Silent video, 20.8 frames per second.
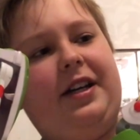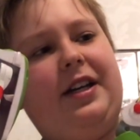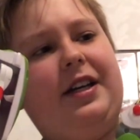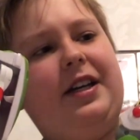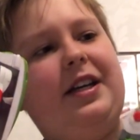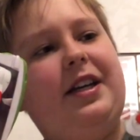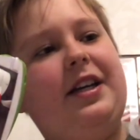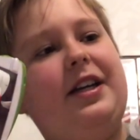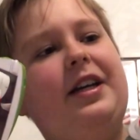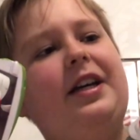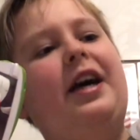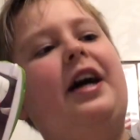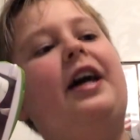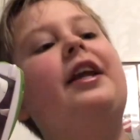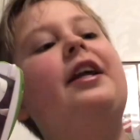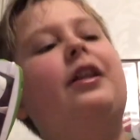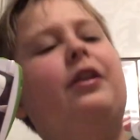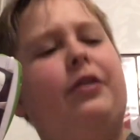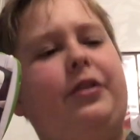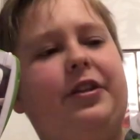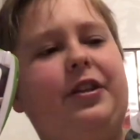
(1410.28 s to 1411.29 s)
and
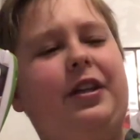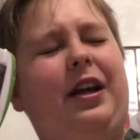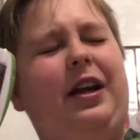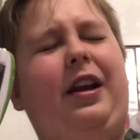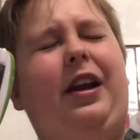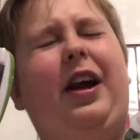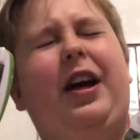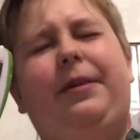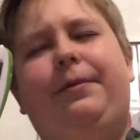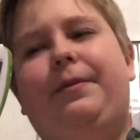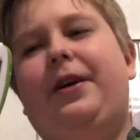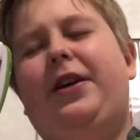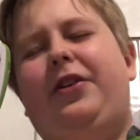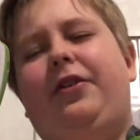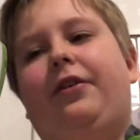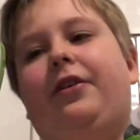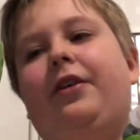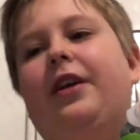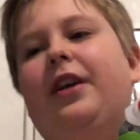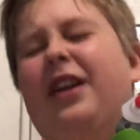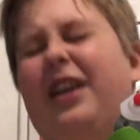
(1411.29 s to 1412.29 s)
it looks a lot better.
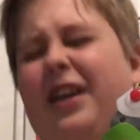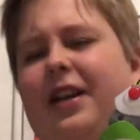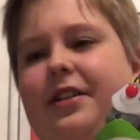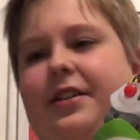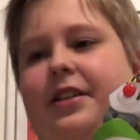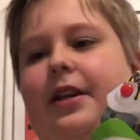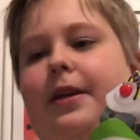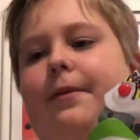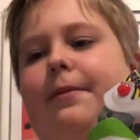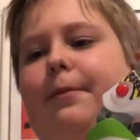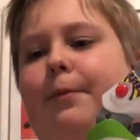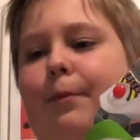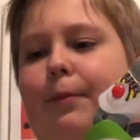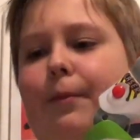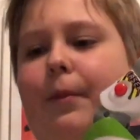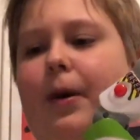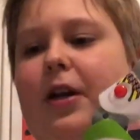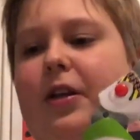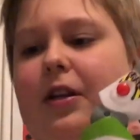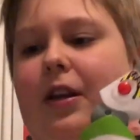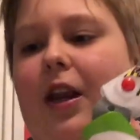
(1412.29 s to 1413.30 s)
It's in a
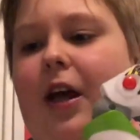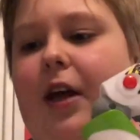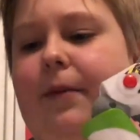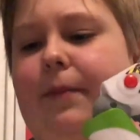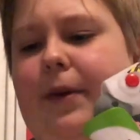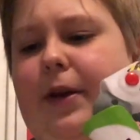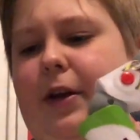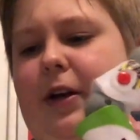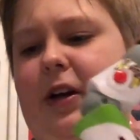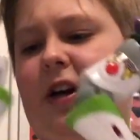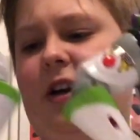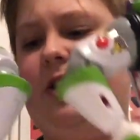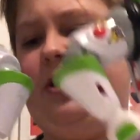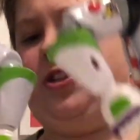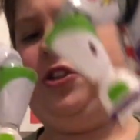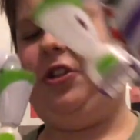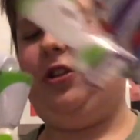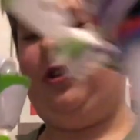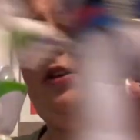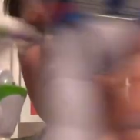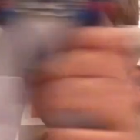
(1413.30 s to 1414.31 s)
lot better
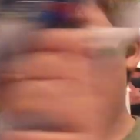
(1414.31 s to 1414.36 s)
condition.